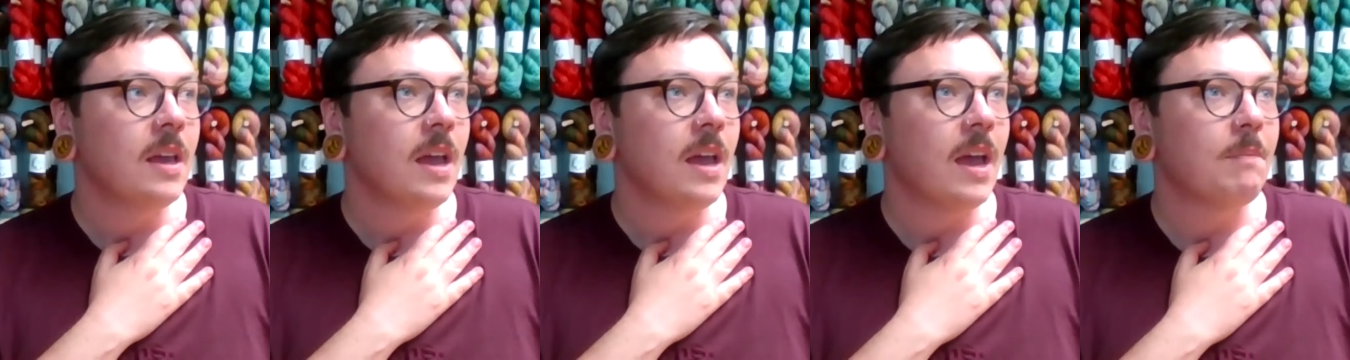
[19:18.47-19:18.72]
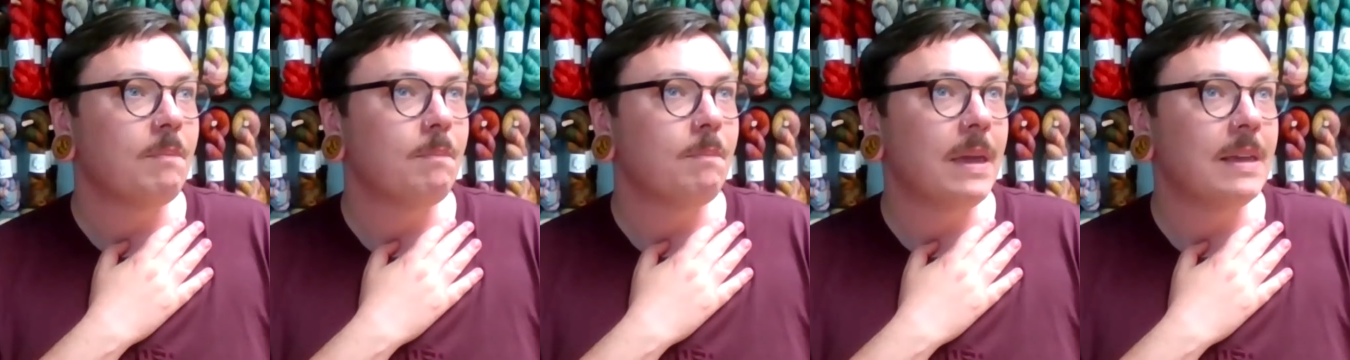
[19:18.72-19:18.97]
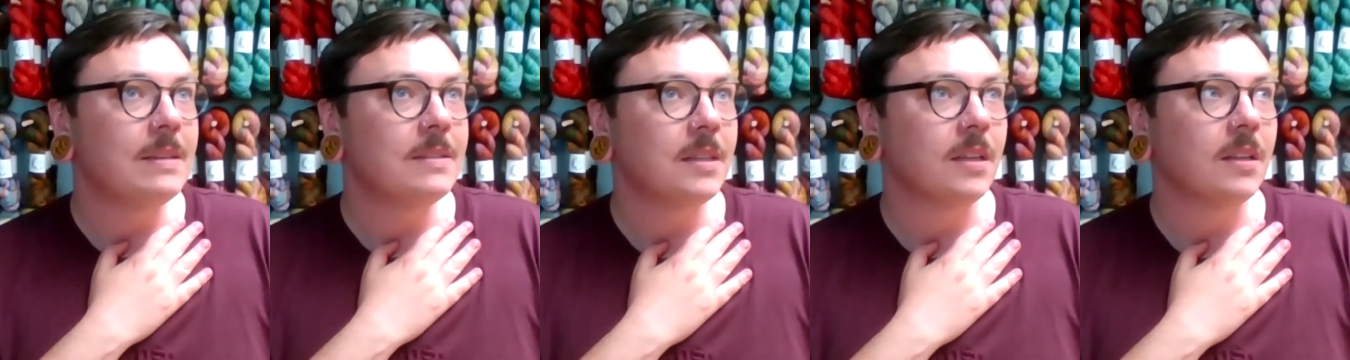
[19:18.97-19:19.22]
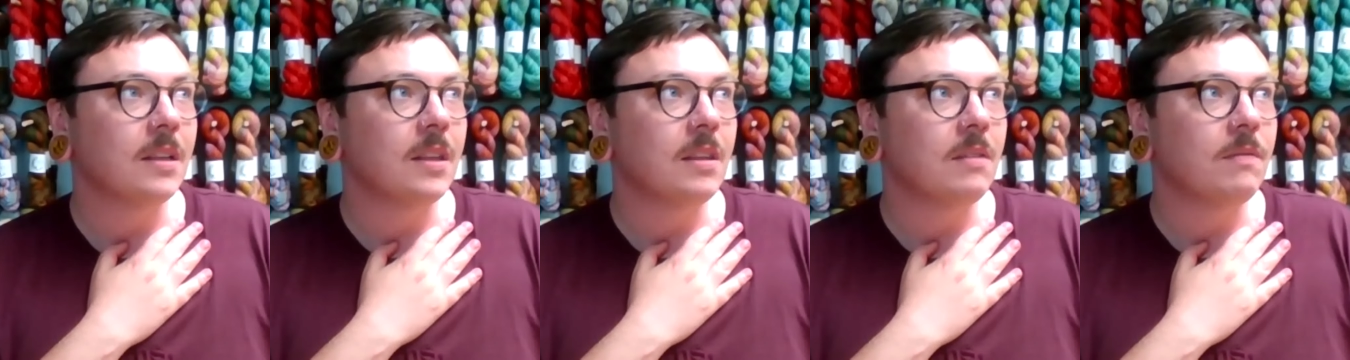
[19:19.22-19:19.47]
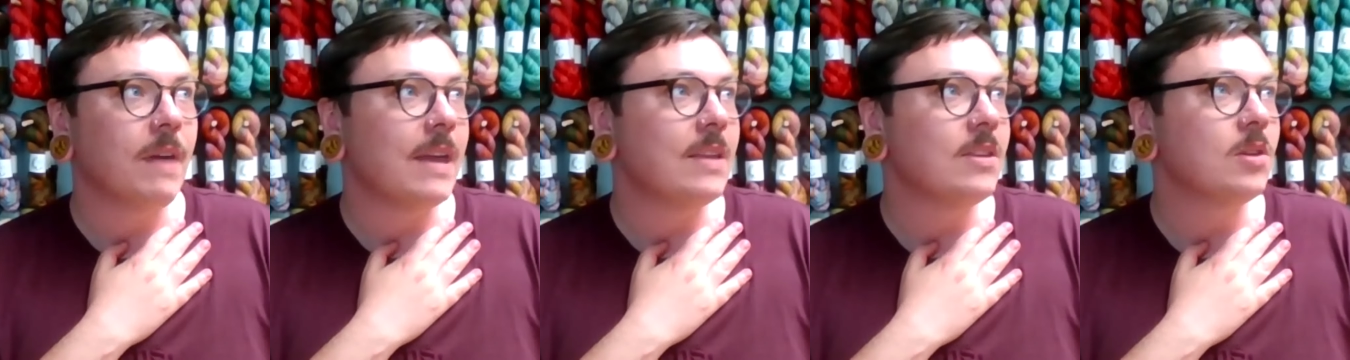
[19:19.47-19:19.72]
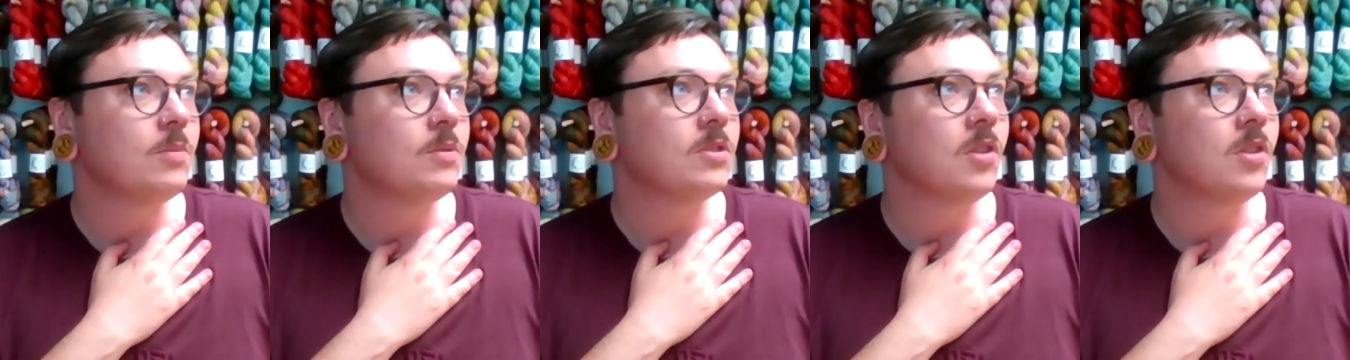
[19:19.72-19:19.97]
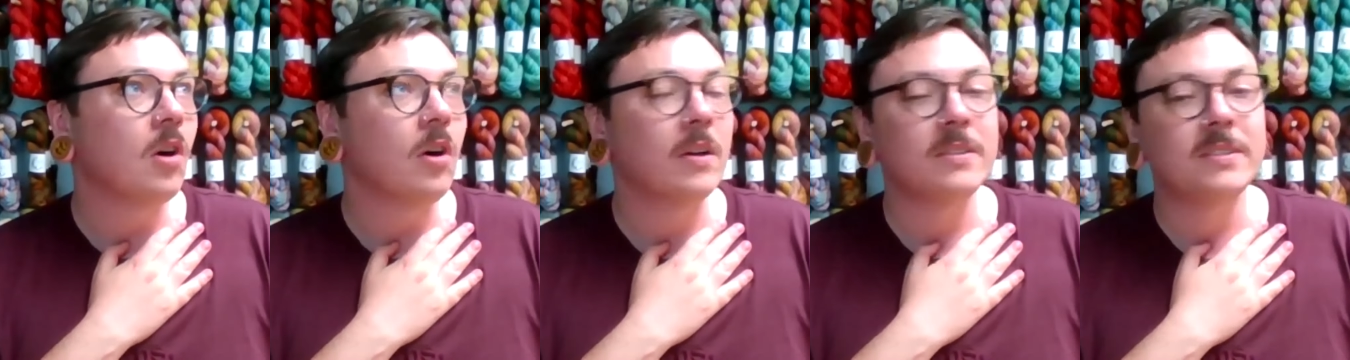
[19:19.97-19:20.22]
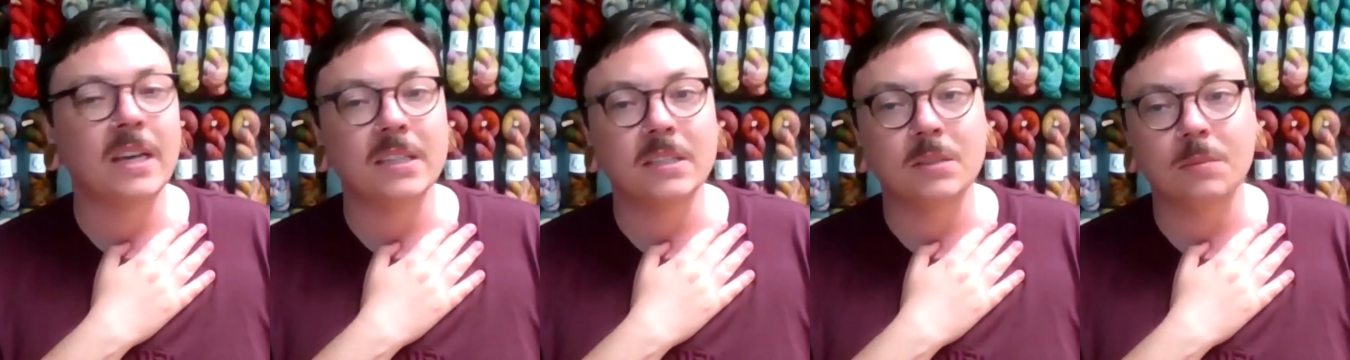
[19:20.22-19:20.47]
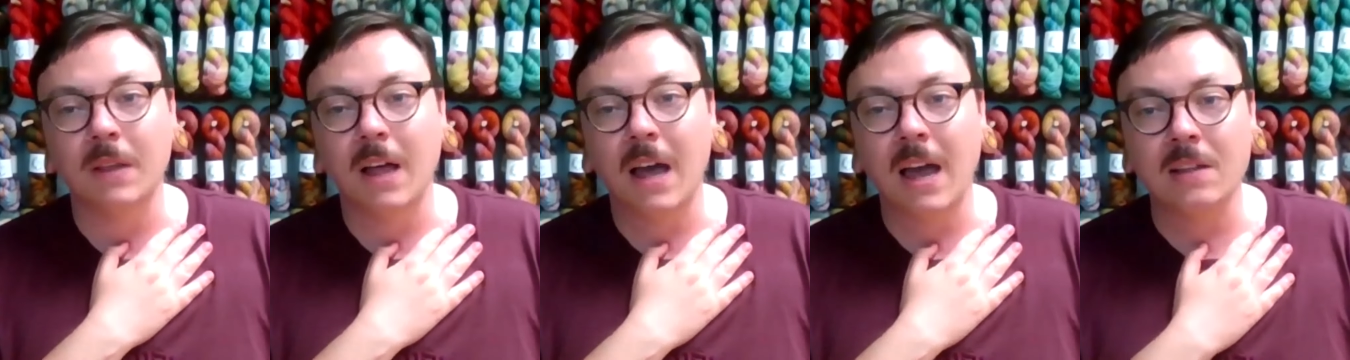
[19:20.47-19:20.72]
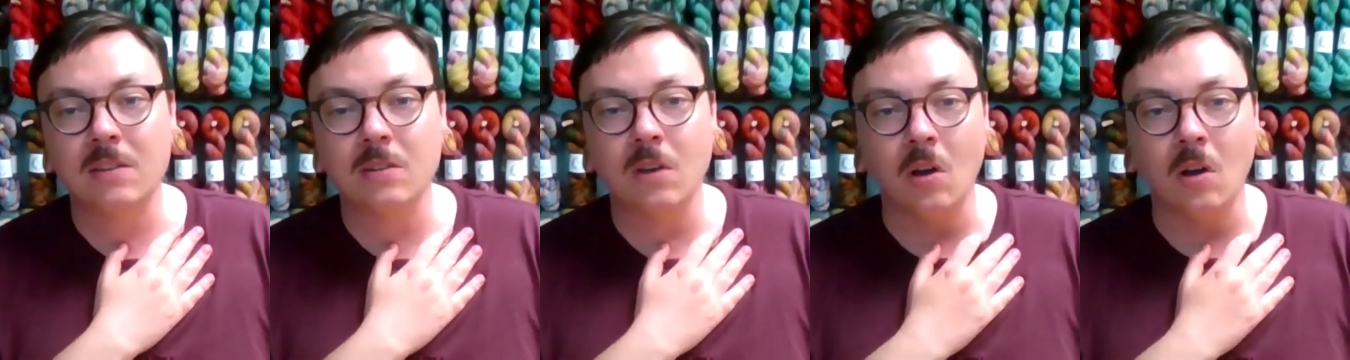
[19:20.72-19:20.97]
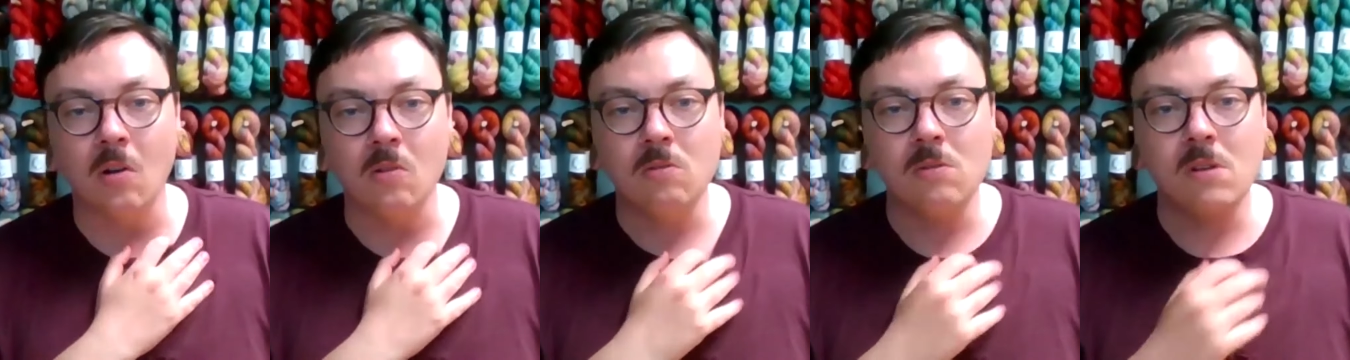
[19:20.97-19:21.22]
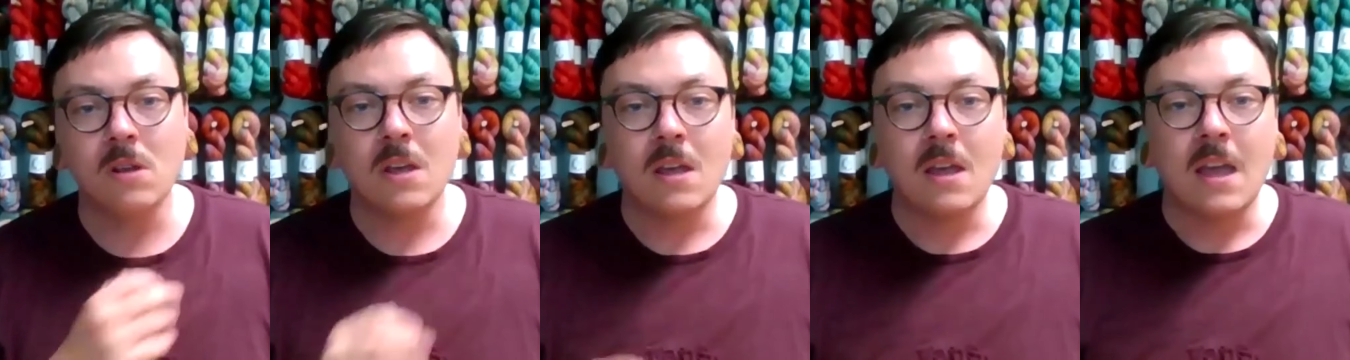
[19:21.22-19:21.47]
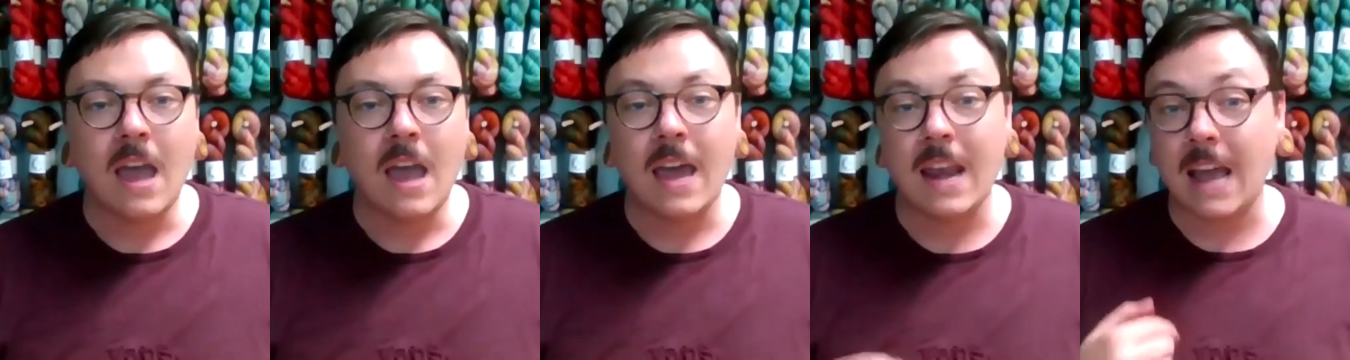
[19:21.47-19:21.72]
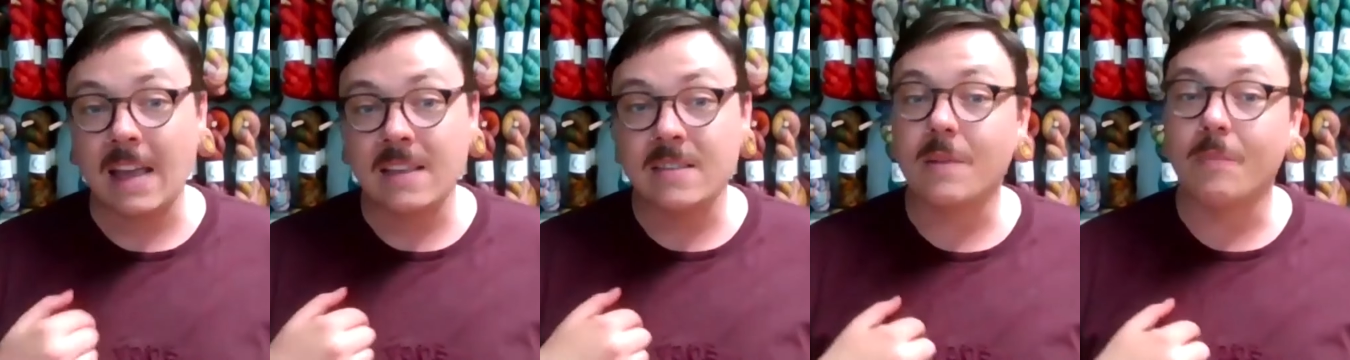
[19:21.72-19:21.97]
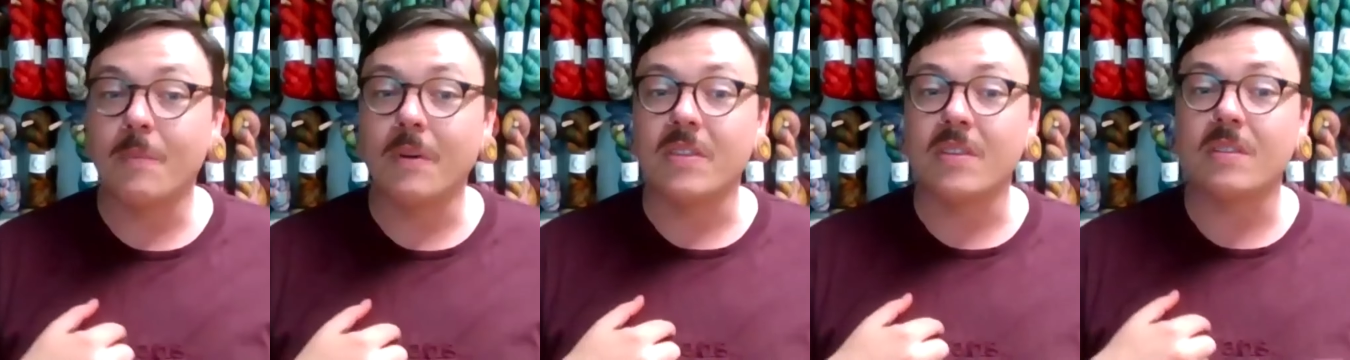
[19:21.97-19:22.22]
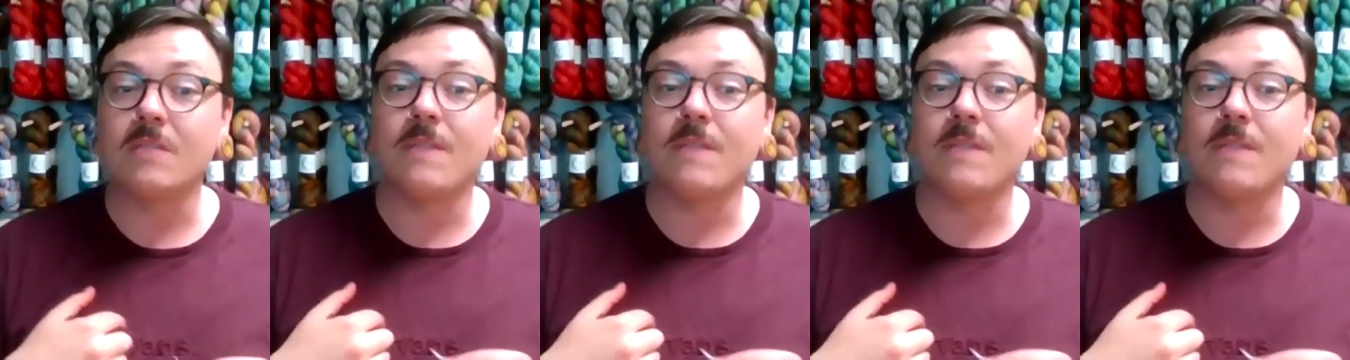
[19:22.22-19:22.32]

and basically the venue was not accessible at all. And as someone that's